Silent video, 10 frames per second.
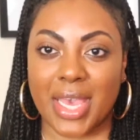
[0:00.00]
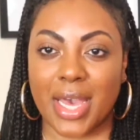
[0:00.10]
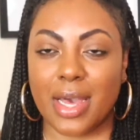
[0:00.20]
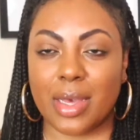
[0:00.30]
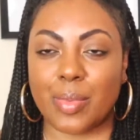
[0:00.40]

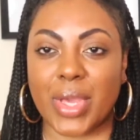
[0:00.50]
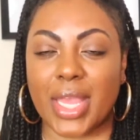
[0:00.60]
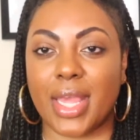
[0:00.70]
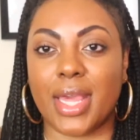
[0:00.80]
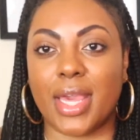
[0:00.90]

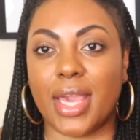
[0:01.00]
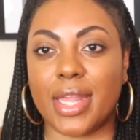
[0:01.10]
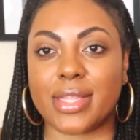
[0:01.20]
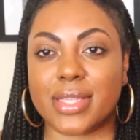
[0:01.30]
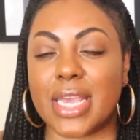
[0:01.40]

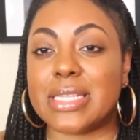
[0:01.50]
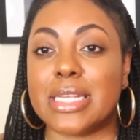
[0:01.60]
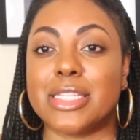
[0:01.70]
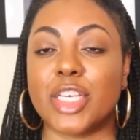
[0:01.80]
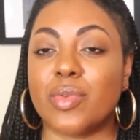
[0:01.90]
It's
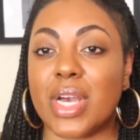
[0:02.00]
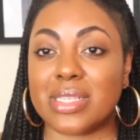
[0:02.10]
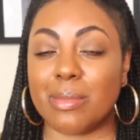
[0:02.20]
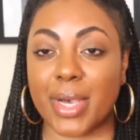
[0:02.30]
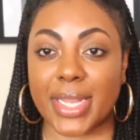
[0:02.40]
as little as
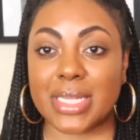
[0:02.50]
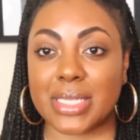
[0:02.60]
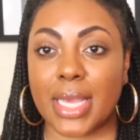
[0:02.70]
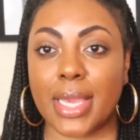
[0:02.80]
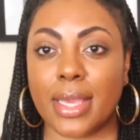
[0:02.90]
somebody
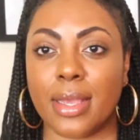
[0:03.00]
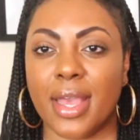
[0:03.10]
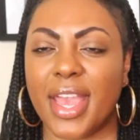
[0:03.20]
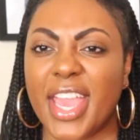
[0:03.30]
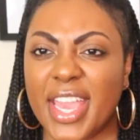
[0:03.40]
saying,
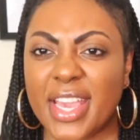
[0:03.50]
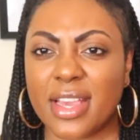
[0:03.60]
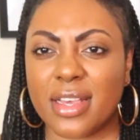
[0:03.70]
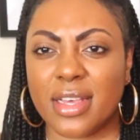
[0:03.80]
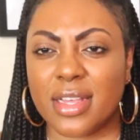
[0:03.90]

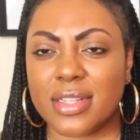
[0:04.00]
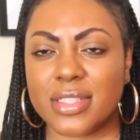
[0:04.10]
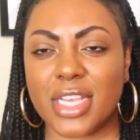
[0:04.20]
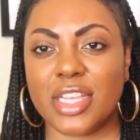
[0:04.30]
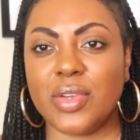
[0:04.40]
hey,
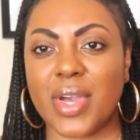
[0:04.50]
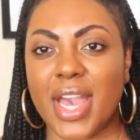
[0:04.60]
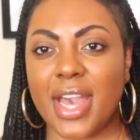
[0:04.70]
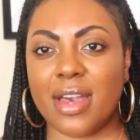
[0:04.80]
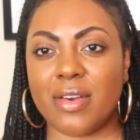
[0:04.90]
didn't you
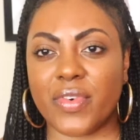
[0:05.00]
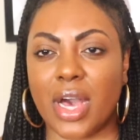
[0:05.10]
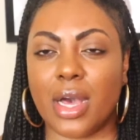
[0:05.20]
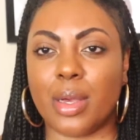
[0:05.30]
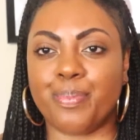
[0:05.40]

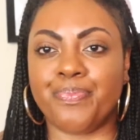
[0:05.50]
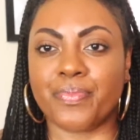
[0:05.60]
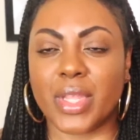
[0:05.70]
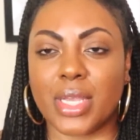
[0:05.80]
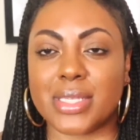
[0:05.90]
have
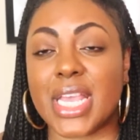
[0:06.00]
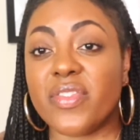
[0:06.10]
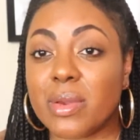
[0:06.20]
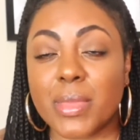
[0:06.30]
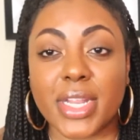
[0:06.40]

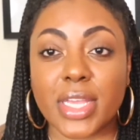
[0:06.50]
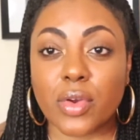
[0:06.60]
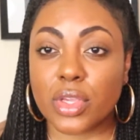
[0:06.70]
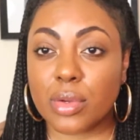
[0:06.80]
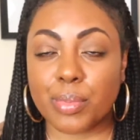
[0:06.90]
saving money
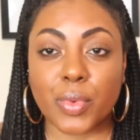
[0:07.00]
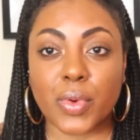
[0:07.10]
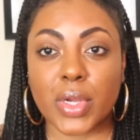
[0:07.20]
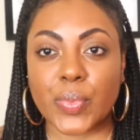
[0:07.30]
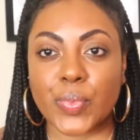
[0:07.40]
on your
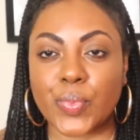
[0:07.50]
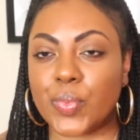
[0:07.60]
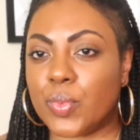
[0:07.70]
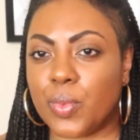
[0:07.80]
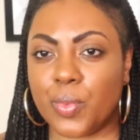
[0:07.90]
board?
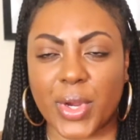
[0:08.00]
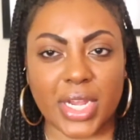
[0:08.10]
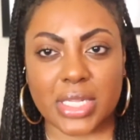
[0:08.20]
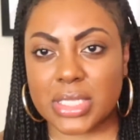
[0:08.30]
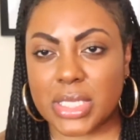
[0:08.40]
Where
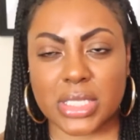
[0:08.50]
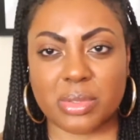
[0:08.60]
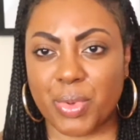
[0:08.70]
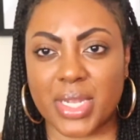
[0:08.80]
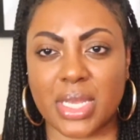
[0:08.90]
does this
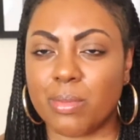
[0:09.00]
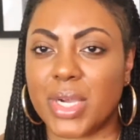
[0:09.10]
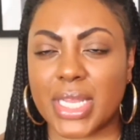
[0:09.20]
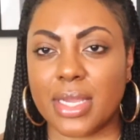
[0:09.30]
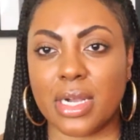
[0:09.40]
spending
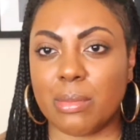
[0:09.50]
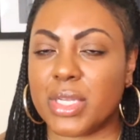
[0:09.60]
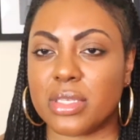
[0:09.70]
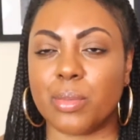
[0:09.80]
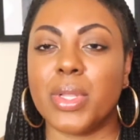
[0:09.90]
money come
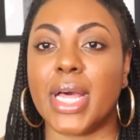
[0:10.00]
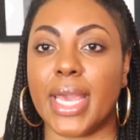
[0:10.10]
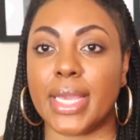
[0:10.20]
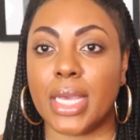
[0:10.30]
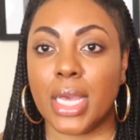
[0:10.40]
into
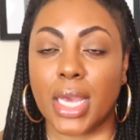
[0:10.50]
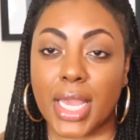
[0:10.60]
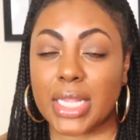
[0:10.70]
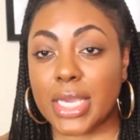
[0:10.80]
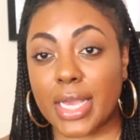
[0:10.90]
play?
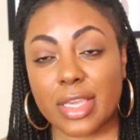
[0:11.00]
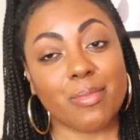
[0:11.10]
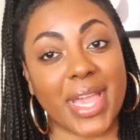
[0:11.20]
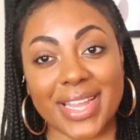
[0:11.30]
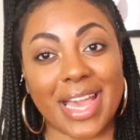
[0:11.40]
And yeah, you
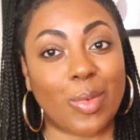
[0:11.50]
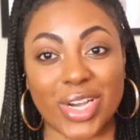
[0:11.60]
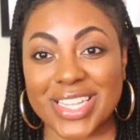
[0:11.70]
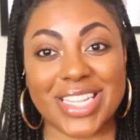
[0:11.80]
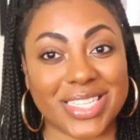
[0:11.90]
may not
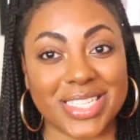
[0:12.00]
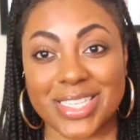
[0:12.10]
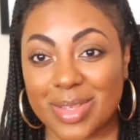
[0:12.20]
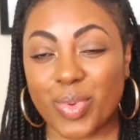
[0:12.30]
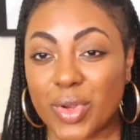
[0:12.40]
want to listen
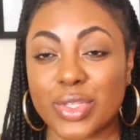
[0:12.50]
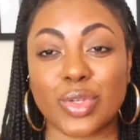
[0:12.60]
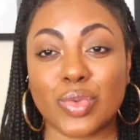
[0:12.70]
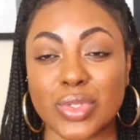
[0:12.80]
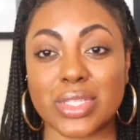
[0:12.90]
to the person
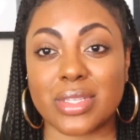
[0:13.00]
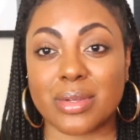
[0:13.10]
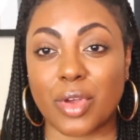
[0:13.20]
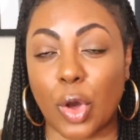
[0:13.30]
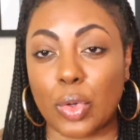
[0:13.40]

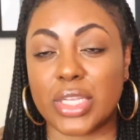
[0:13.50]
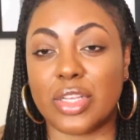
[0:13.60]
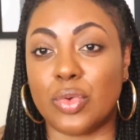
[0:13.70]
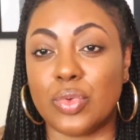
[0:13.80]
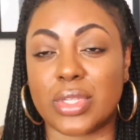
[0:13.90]

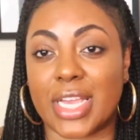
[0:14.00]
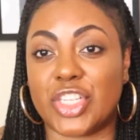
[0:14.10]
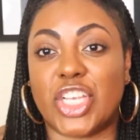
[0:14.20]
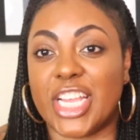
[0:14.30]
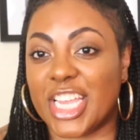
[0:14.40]
who's like
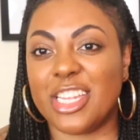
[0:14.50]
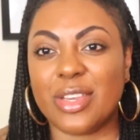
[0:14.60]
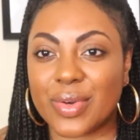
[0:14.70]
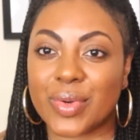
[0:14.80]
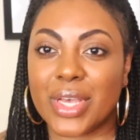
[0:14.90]
checking
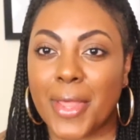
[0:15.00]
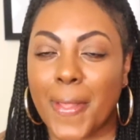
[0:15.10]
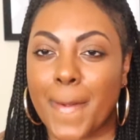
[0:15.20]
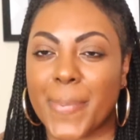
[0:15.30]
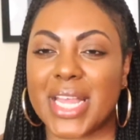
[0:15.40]
you,
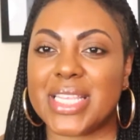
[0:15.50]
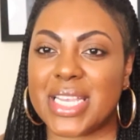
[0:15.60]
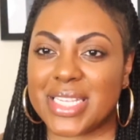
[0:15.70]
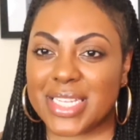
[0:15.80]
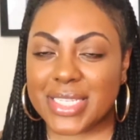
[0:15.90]
but at the
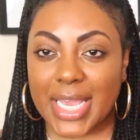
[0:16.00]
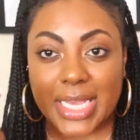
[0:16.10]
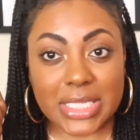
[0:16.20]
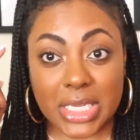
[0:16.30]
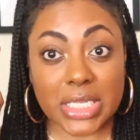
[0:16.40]
end of the day,
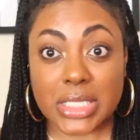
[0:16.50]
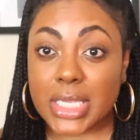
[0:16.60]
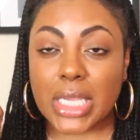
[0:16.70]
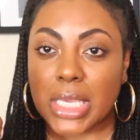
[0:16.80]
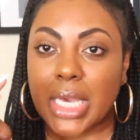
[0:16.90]
it's going to stick
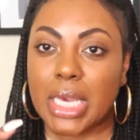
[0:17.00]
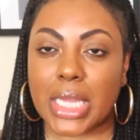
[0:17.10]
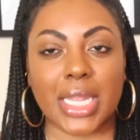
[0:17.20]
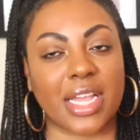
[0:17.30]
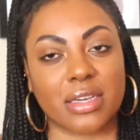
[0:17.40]
in your
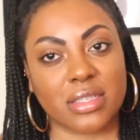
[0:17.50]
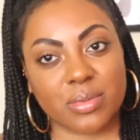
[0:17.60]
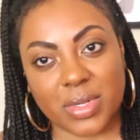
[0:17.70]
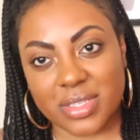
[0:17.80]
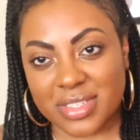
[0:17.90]
head like, oh, this
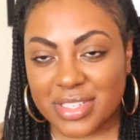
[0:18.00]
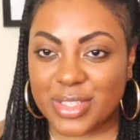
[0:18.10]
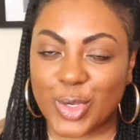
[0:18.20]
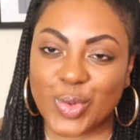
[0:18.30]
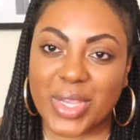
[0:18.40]
person just
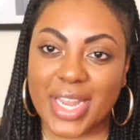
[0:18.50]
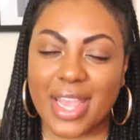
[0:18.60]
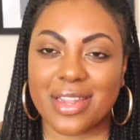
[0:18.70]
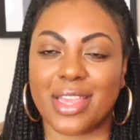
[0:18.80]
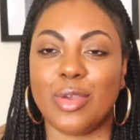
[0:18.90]
told me
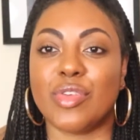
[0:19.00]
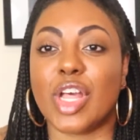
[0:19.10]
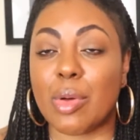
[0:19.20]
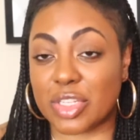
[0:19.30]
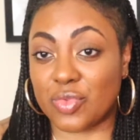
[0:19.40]
that. Like,
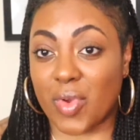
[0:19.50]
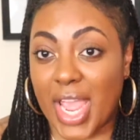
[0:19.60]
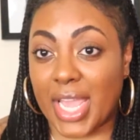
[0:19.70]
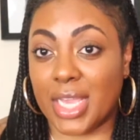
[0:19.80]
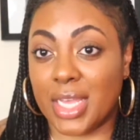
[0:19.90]
it's
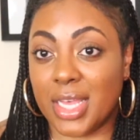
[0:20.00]
right,